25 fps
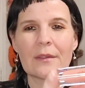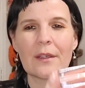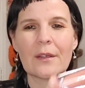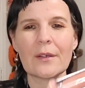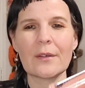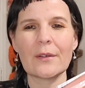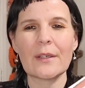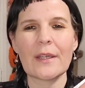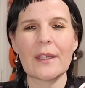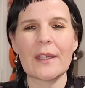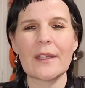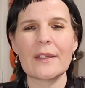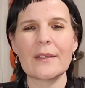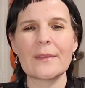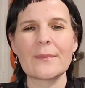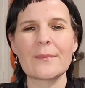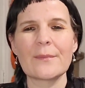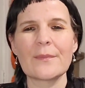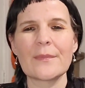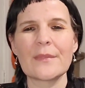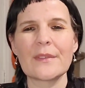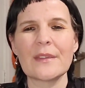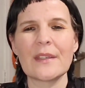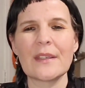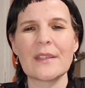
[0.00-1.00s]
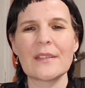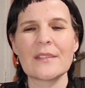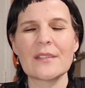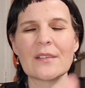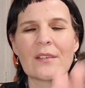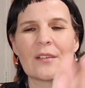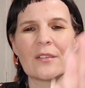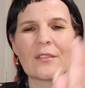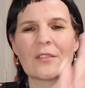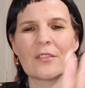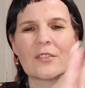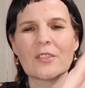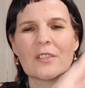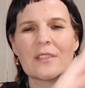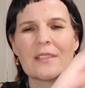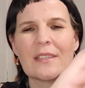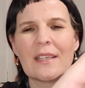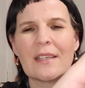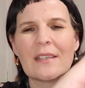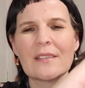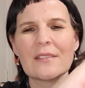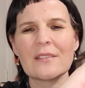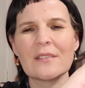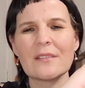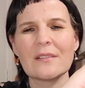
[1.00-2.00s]
Okay. Nice Ultra
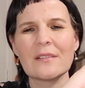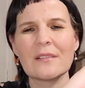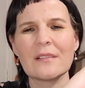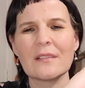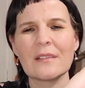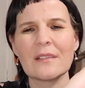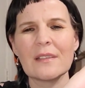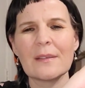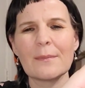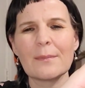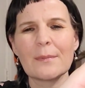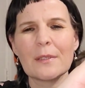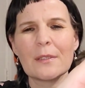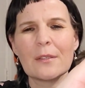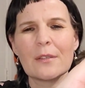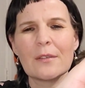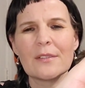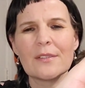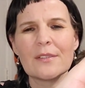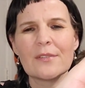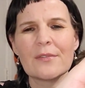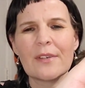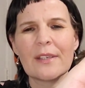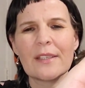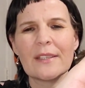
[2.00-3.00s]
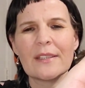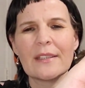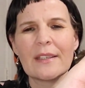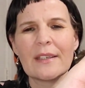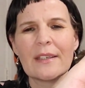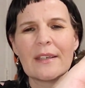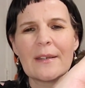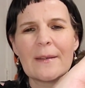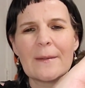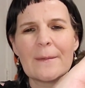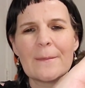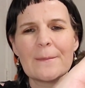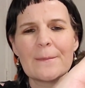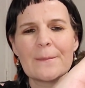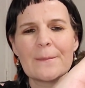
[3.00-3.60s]
Dazzle Lip Gloss right there.